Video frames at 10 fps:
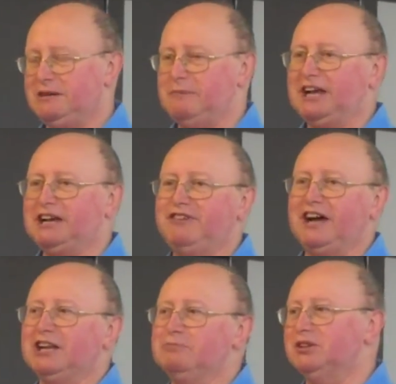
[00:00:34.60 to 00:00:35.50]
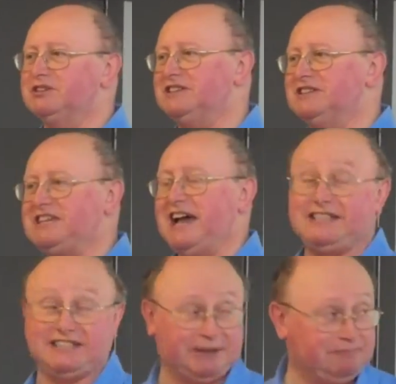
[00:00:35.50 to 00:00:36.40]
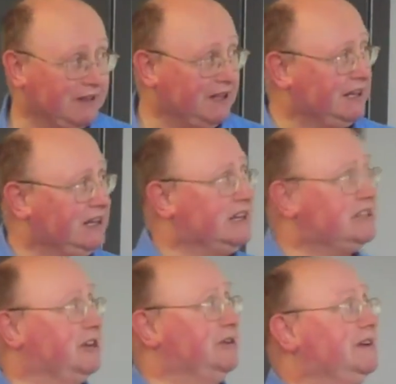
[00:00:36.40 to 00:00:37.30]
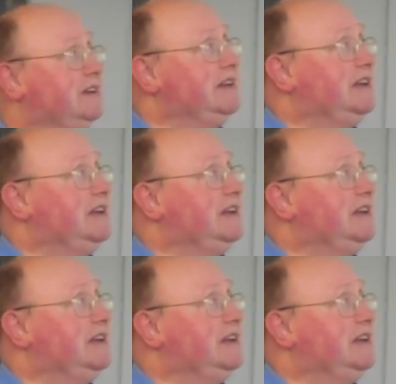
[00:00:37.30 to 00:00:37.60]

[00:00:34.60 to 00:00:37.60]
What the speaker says: make available to the sector. So